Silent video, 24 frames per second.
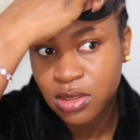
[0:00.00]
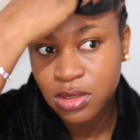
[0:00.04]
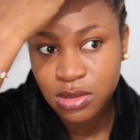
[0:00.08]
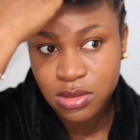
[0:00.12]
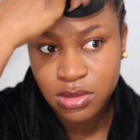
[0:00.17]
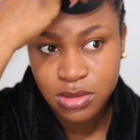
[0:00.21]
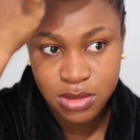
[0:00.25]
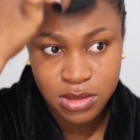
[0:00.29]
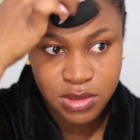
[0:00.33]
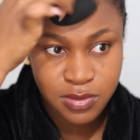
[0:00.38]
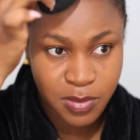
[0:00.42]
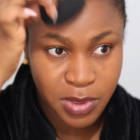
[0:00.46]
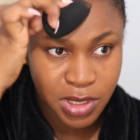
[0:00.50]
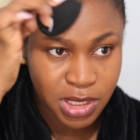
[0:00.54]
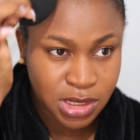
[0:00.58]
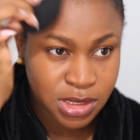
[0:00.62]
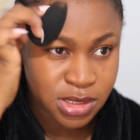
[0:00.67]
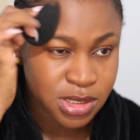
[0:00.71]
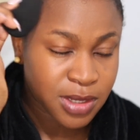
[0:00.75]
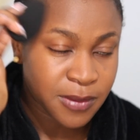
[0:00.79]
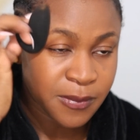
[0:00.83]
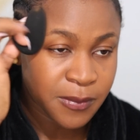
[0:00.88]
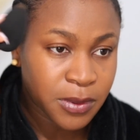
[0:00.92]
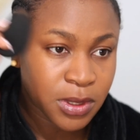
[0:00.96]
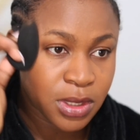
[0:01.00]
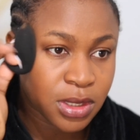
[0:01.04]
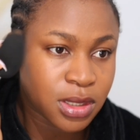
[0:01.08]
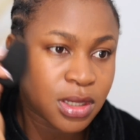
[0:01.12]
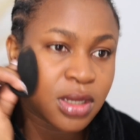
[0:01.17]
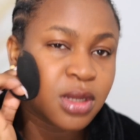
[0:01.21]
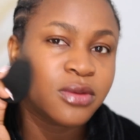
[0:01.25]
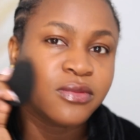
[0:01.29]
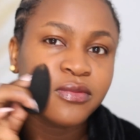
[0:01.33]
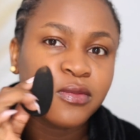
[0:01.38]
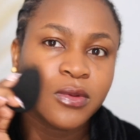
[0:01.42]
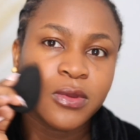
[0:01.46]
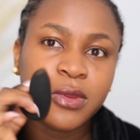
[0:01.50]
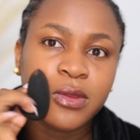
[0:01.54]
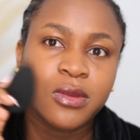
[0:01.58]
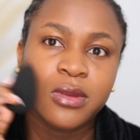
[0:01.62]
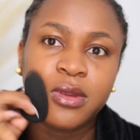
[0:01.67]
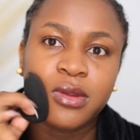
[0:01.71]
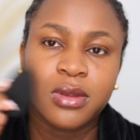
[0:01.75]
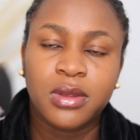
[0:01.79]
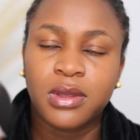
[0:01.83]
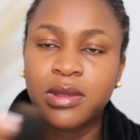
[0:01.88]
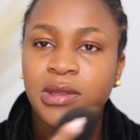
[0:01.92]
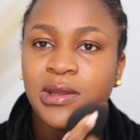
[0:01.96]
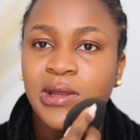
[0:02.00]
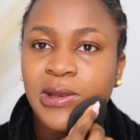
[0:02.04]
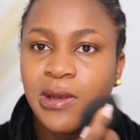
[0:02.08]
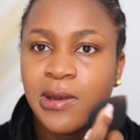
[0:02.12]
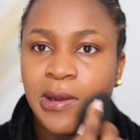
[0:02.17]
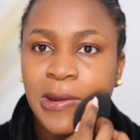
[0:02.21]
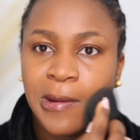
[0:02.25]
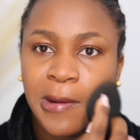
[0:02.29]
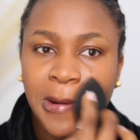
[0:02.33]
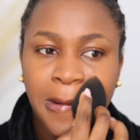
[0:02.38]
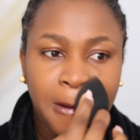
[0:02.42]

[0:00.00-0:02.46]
just by tapping everything in.